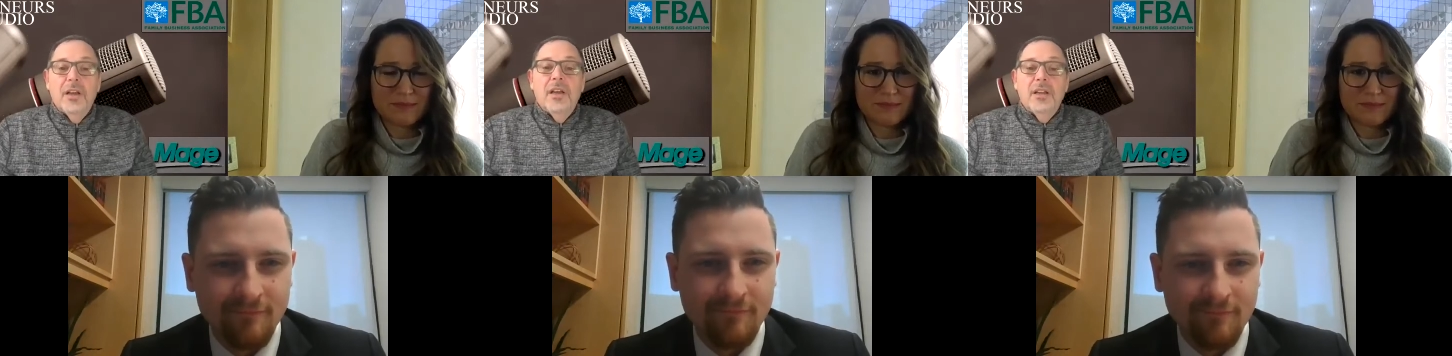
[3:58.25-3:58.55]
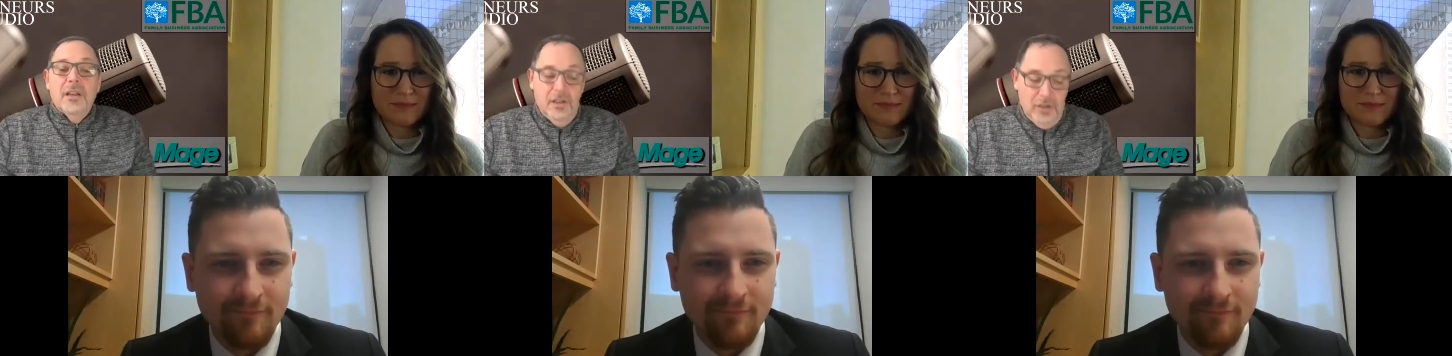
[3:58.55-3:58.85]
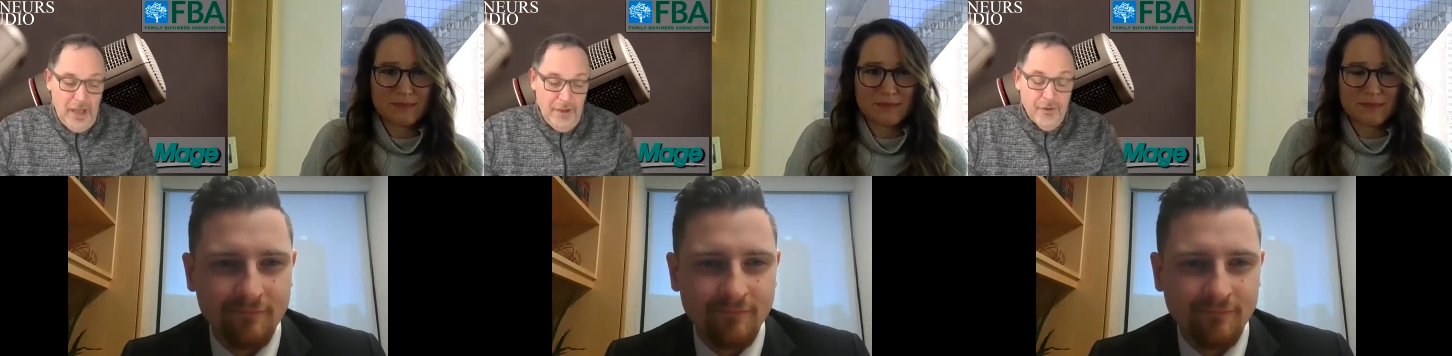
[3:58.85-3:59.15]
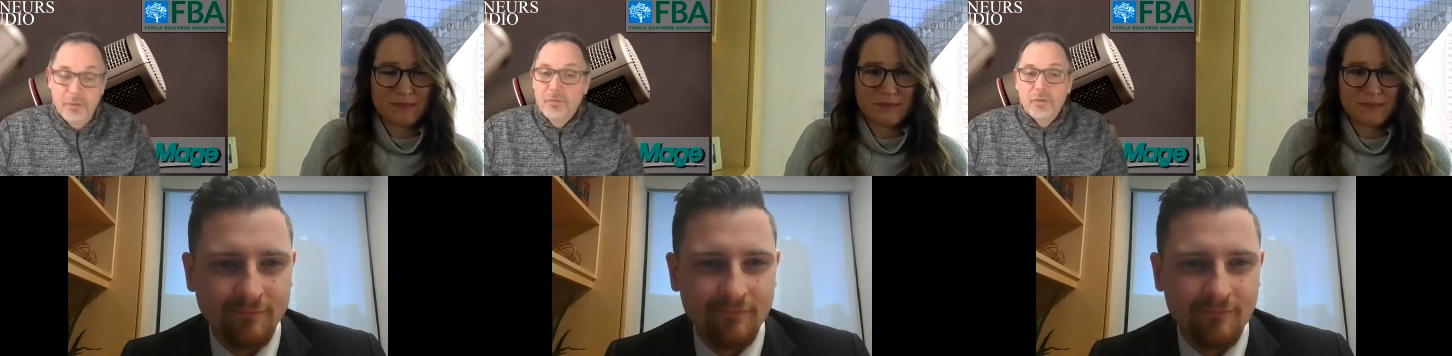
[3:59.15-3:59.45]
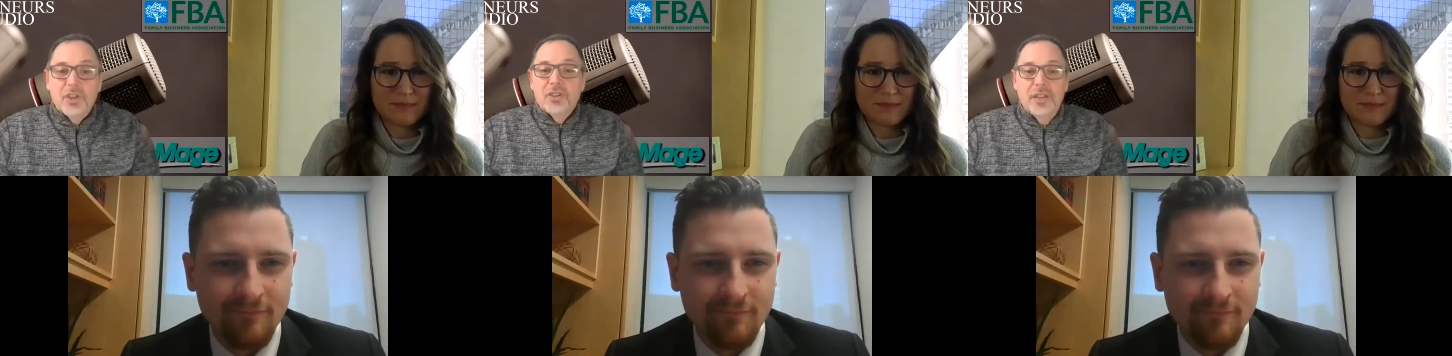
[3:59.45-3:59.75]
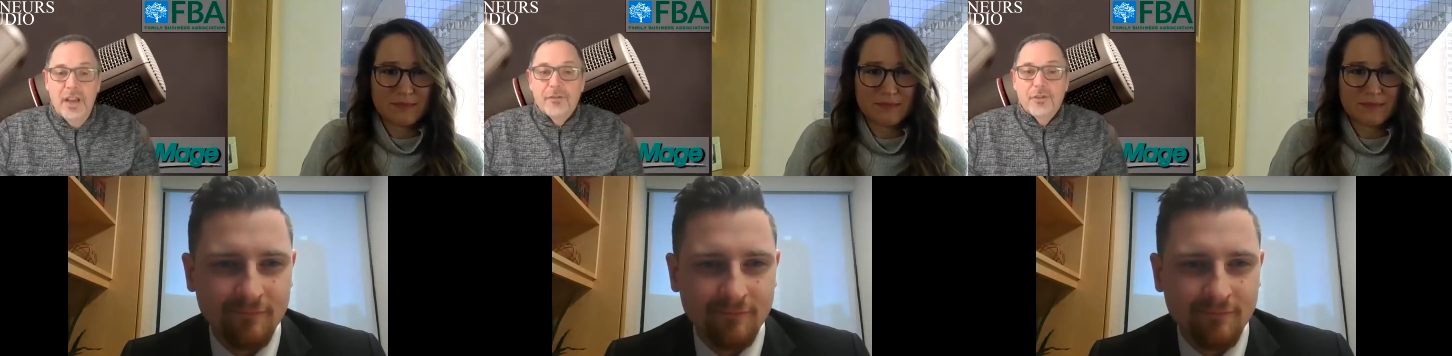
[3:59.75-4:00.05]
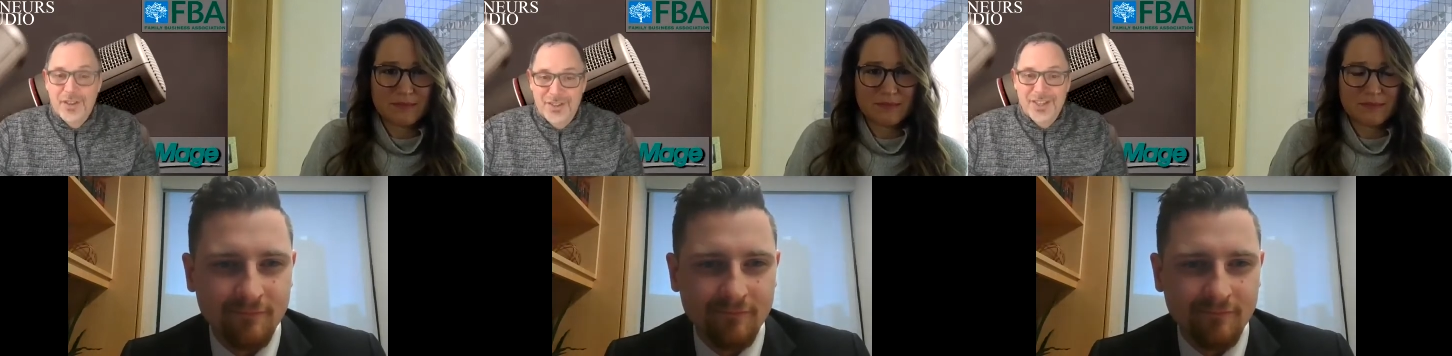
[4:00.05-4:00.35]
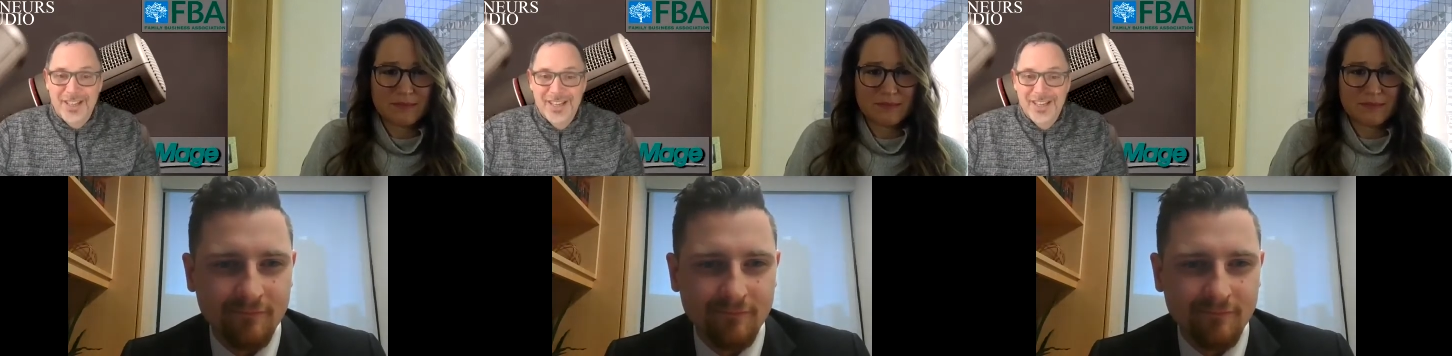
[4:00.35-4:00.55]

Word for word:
Speaker 1: a, a law firm, which is never easy,